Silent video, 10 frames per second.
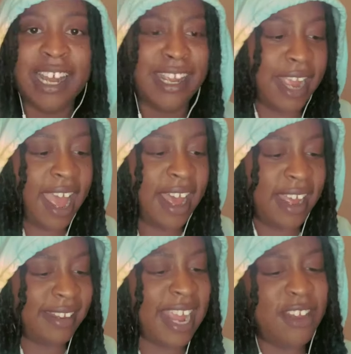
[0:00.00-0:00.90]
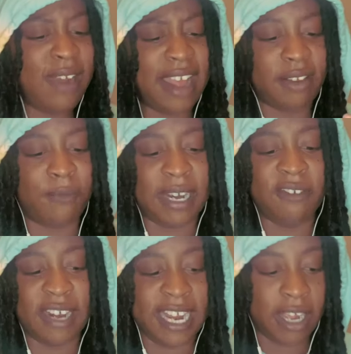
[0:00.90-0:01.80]
Yeah, it's like you guys are really,
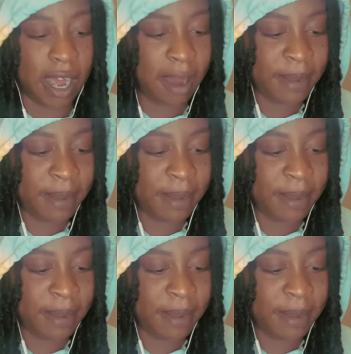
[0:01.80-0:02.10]
really calm